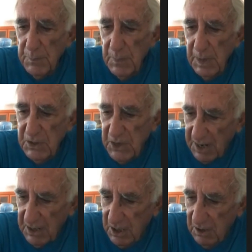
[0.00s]

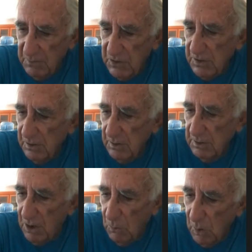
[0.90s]
executives,
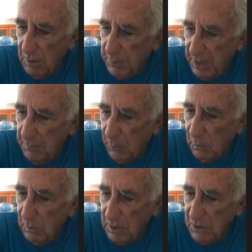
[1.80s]
network
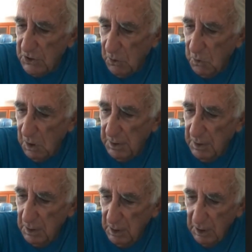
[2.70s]
people, and so on,
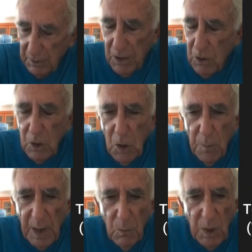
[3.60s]
they don't go
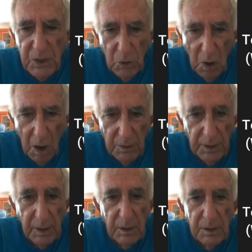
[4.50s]
by what you are.
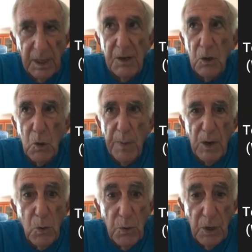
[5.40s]
They, they don't go by
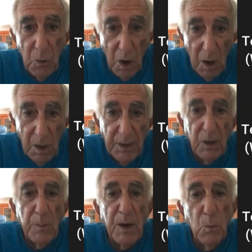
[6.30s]
who you are. They
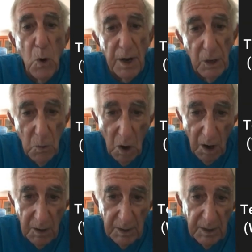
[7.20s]
go by what you
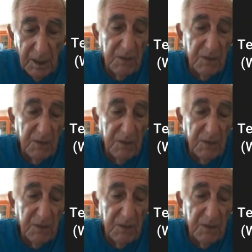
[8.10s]
are. And